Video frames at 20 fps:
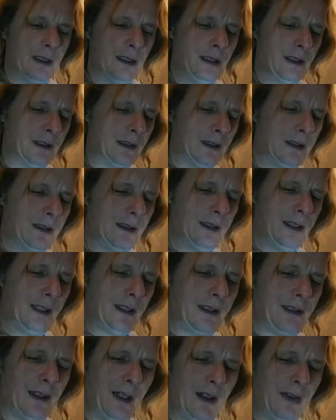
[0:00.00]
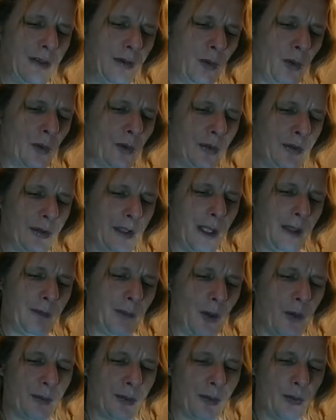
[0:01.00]
great songs. Again,
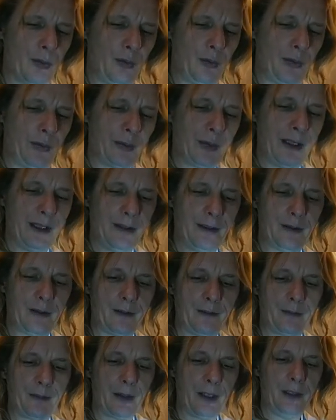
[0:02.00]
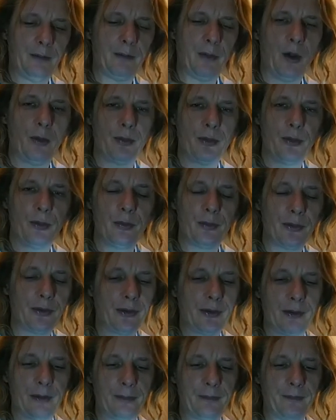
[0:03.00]
Mob Rules, played Mob Rules
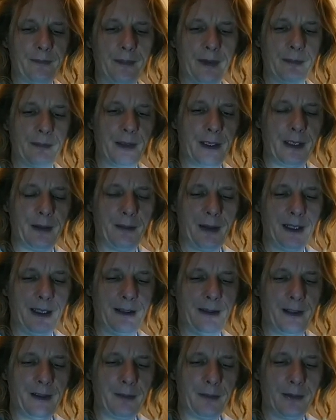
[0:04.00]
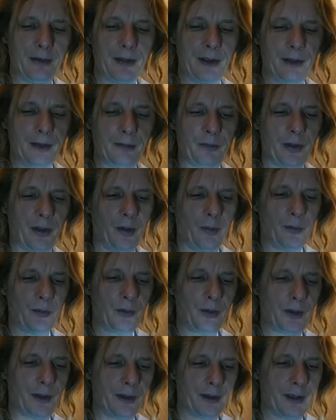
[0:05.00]
many times with
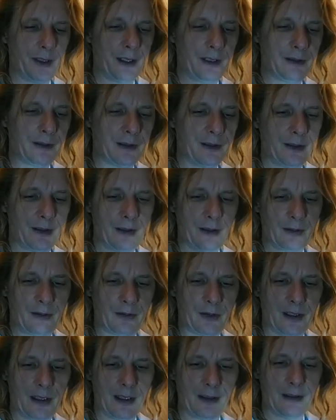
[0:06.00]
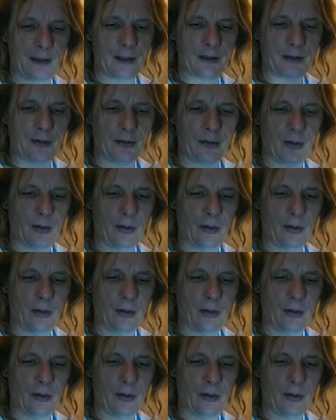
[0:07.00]
Upshot. Again, good song.